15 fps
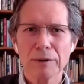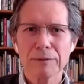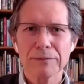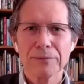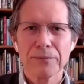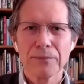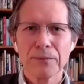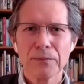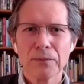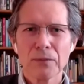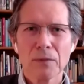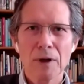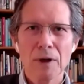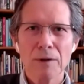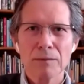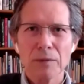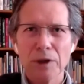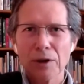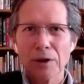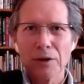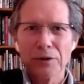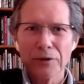Up
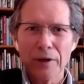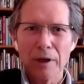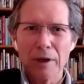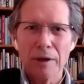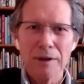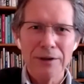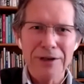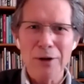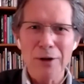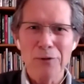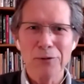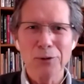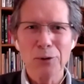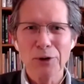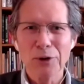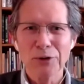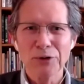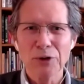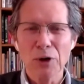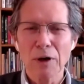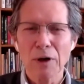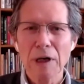here is 10 and down the floor is
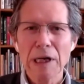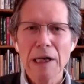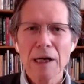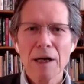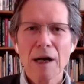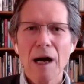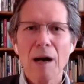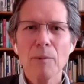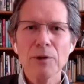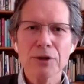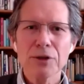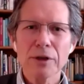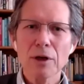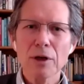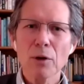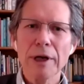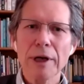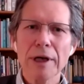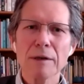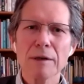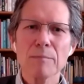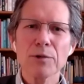0. I want you to go
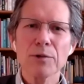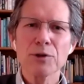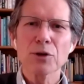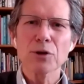ahead and put your